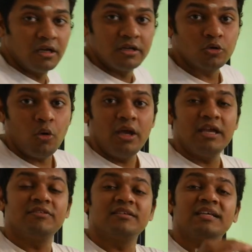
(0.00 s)
So
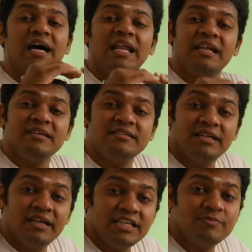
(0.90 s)
if the salary is
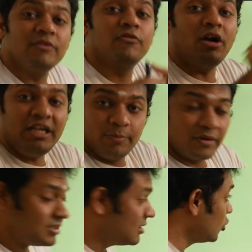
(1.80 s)
increased by 40%,